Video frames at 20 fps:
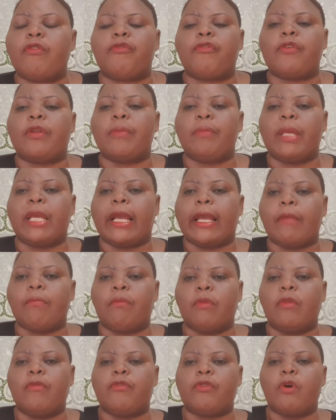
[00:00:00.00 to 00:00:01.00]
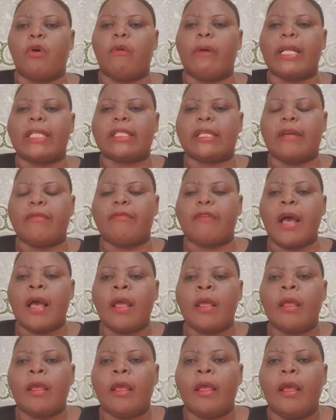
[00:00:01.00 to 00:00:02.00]
filming a movie or whatever.
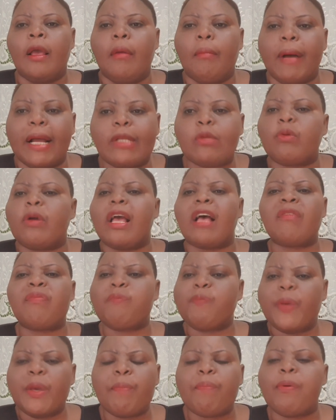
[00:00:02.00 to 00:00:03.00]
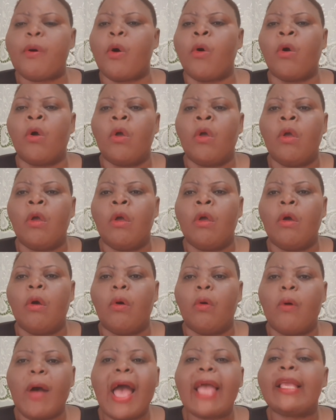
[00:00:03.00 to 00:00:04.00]
But we have people
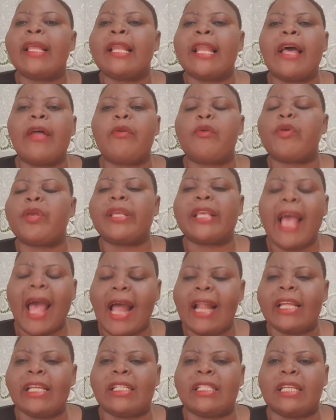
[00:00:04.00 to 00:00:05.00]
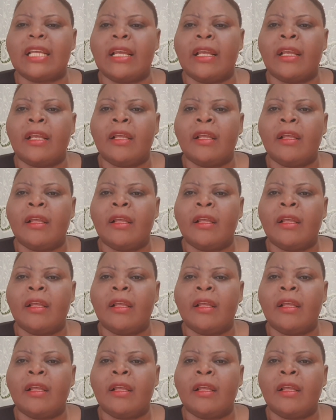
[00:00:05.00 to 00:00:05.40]
who are in a reality.